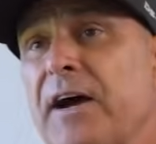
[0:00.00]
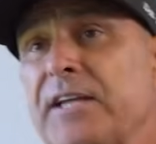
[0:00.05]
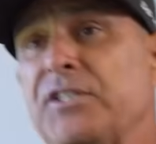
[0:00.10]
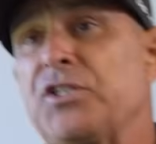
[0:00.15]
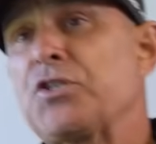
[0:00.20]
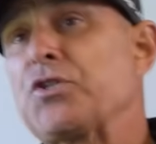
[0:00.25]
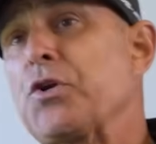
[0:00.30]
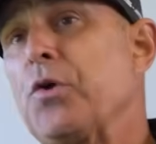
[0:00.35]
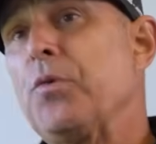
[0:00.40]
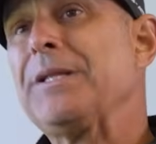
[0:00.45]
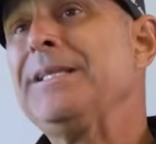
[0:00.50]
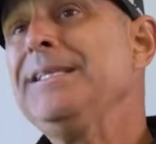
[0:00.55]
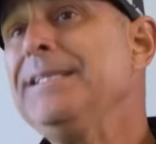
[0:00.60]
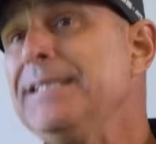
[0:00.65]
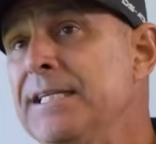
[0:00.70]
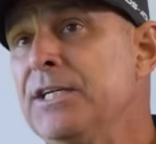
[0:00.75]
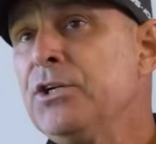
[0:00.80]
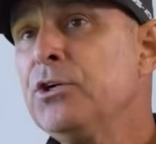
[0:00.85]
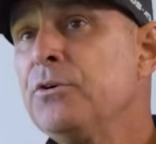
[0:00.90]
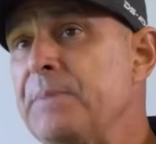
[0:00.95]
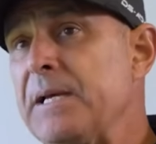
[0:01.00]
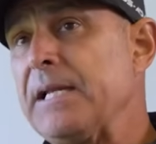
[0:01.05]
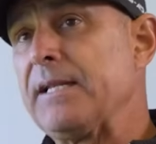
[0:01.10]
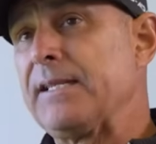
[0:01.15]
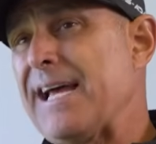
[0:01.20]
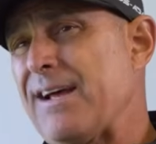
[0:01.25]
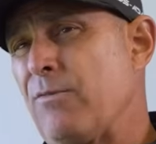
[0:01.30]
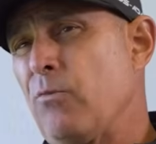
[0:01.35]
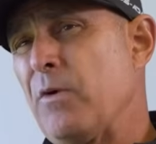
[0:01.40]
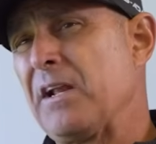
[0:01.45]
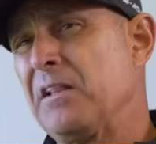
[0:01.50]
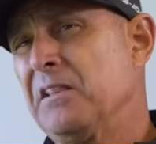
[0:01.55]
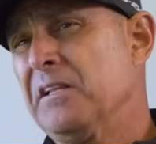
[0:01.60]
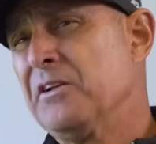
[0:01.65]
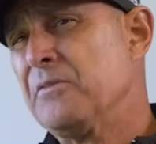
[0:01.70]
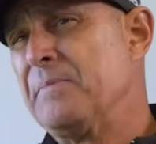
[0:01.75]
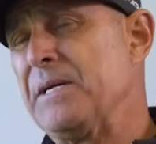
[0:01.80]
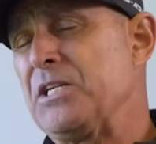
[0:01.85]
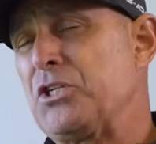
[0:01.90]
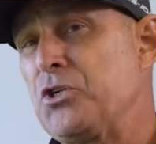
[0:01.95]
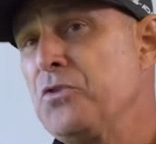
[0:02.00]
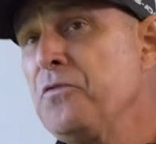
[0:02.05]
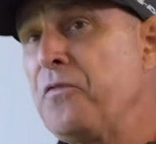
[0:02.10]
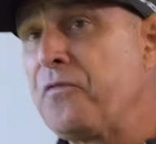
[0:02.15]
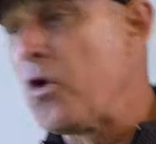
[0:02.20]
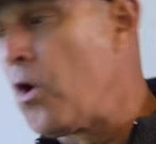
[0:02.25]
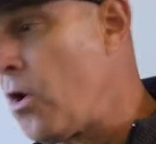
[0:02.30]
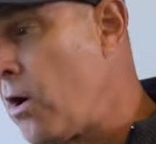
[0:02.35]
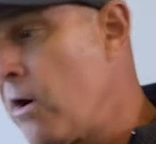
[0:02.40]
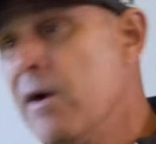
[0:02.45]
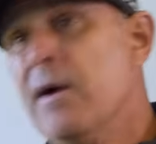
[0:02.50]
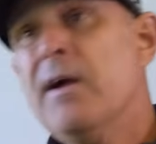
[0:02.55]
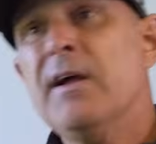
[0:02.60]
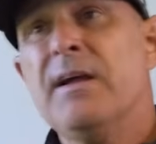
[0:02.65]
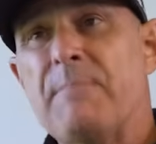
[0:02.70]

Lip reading: I just go a little bit, that went a little bit too far,